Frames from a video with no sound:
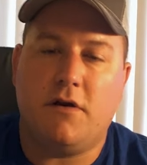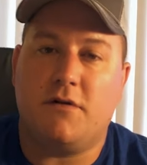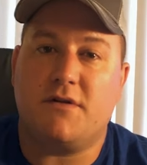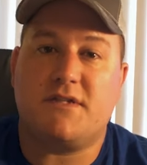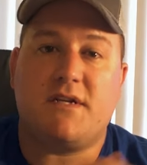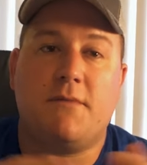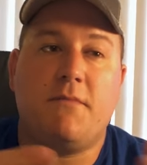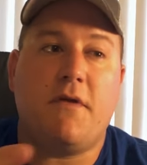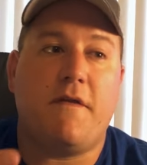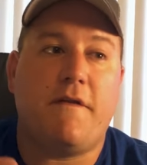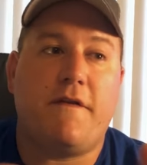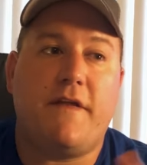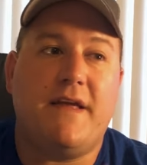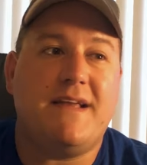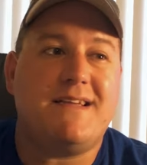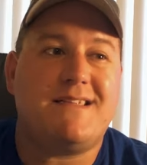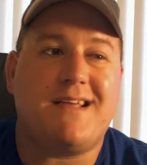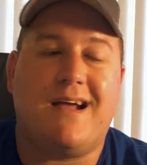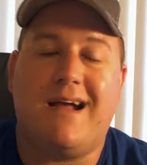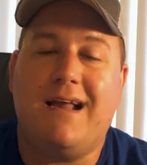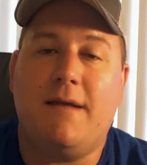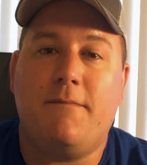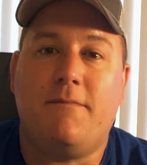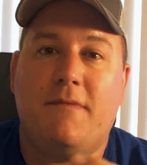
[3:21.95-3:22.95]
You know, some of the
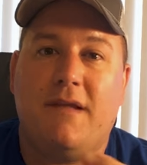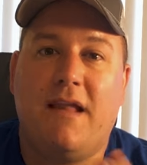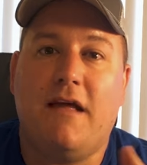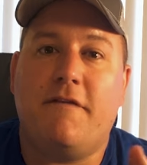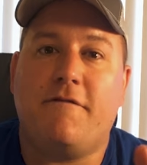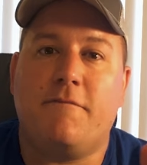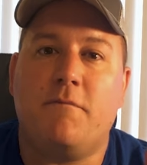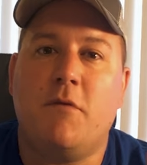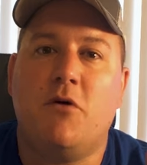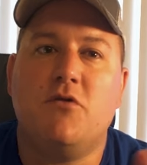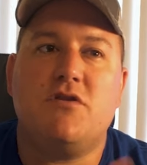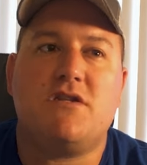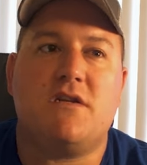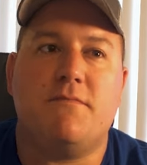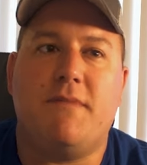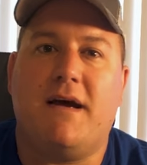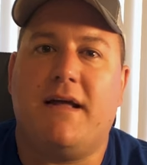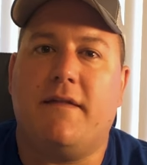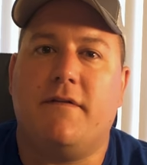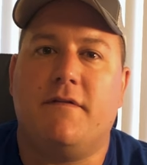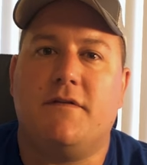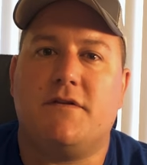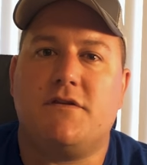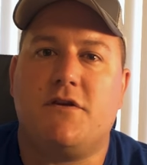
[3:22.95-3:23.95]
things that I love most
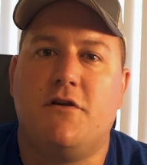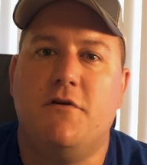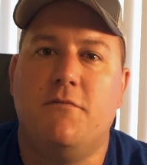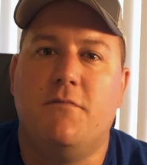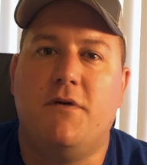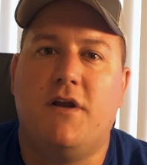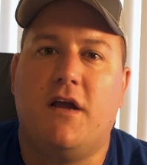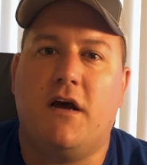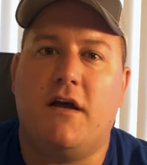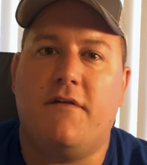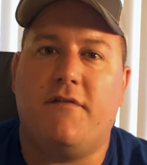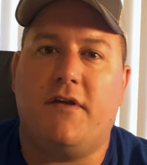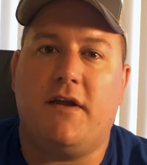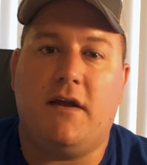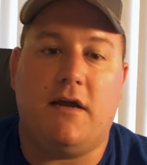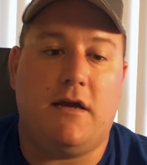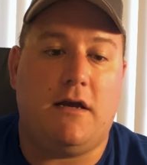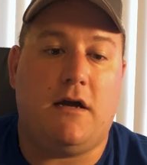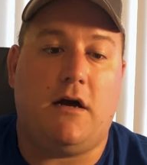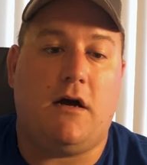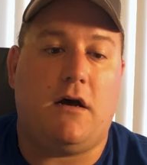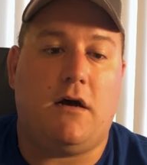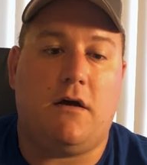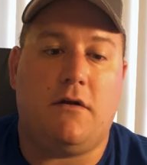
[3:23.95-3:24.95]
about the scuba
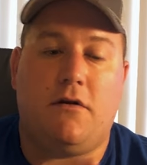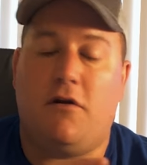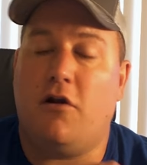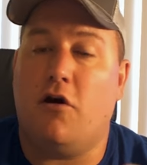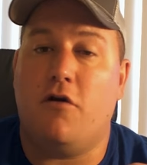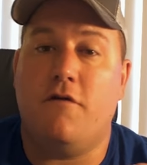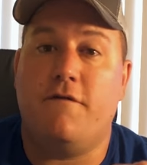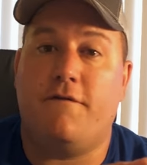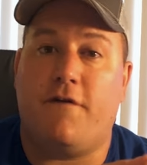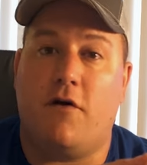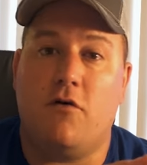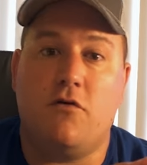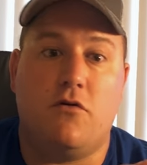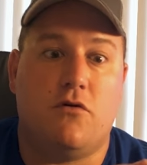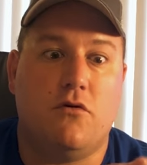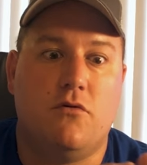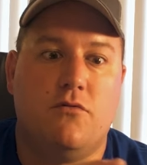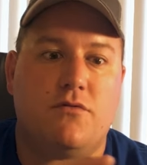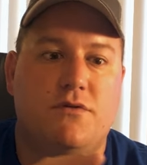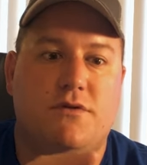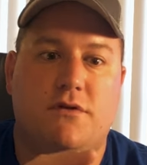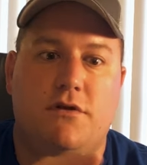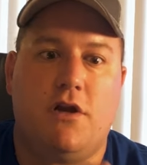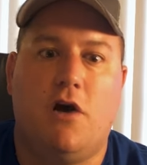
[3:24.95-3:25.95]
diving are no phone
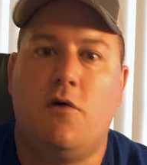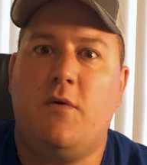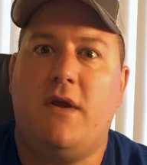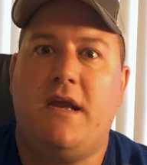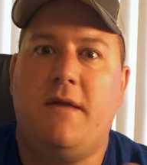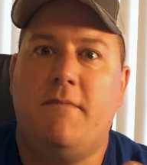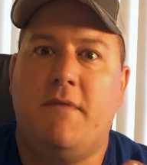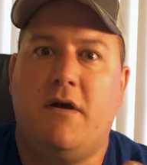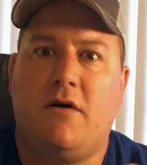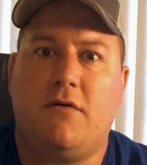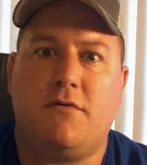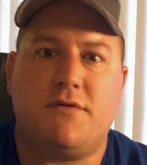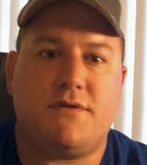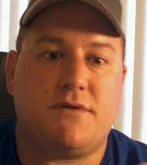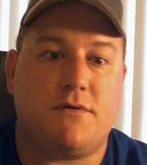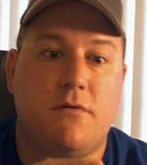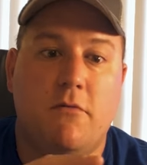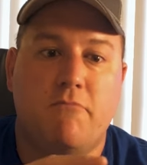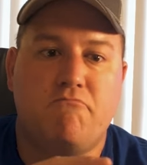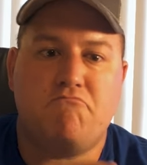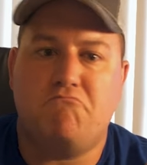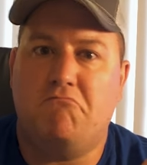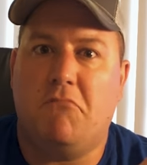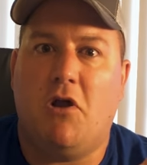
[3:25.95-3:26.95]
calls, no
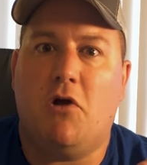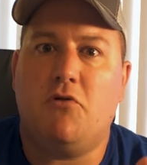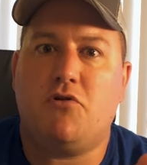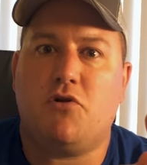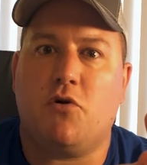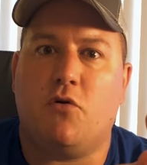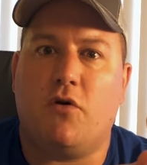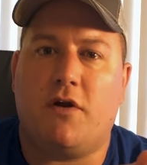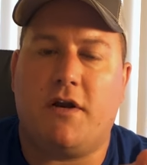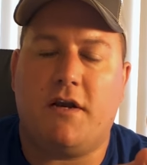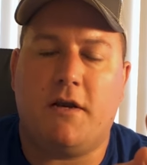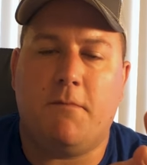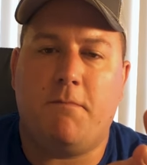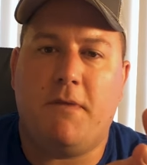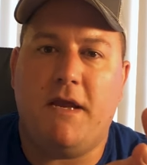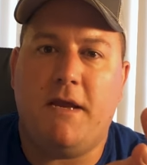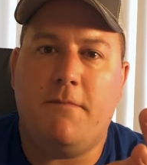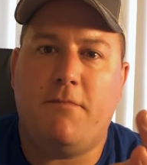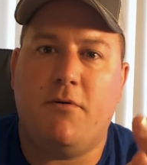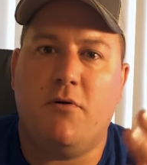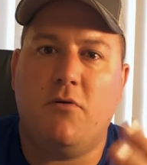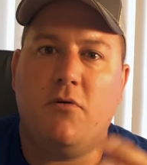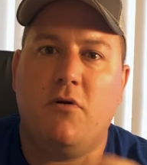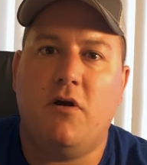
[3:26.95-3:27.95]
emails, no talking to
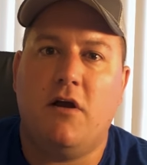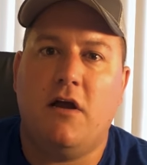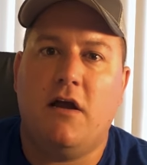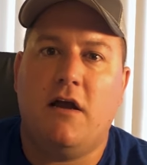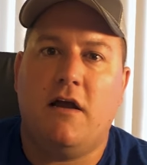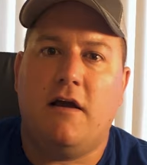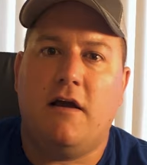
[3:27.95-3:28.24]
people,